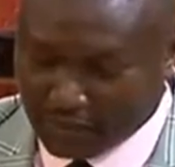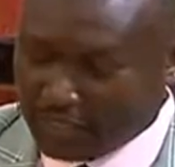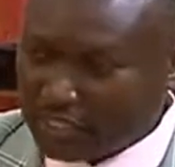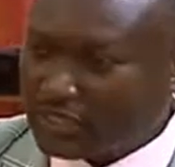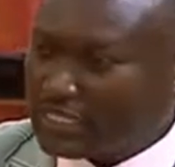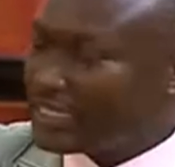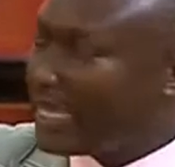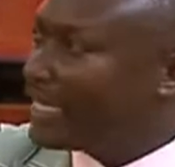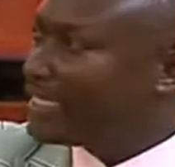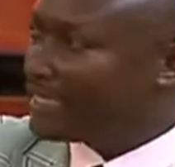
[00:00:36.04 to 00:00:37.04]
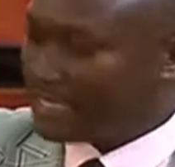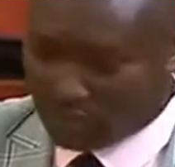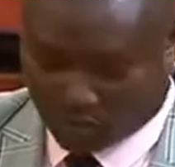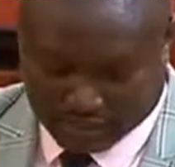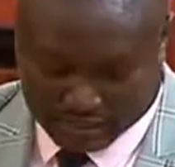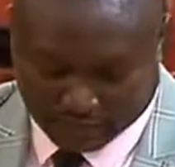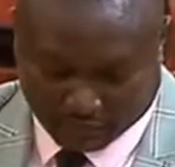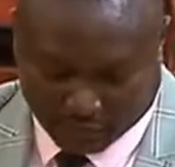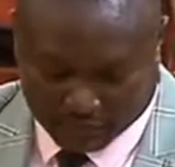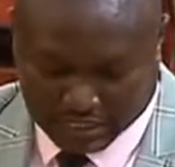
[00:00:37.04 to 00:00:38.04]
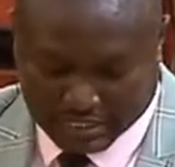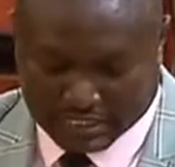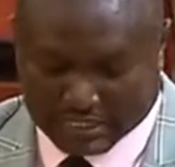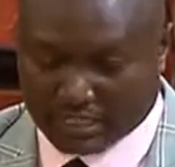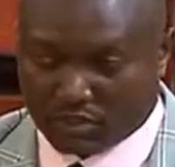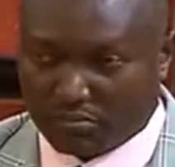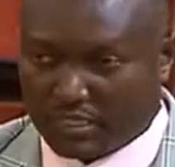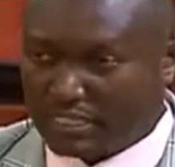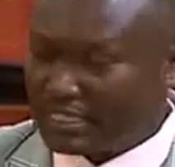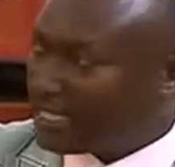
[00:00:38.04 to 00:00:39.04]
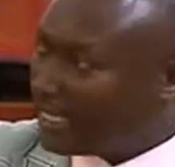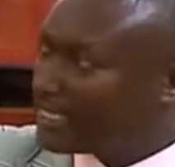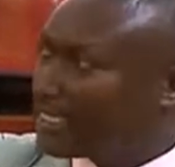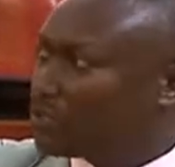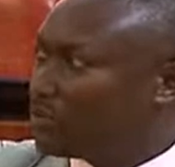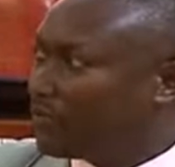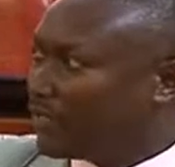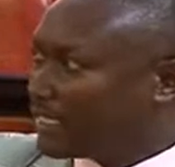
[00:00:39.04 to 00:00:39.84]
uh, when you returned the request for CSS to be, CSS to be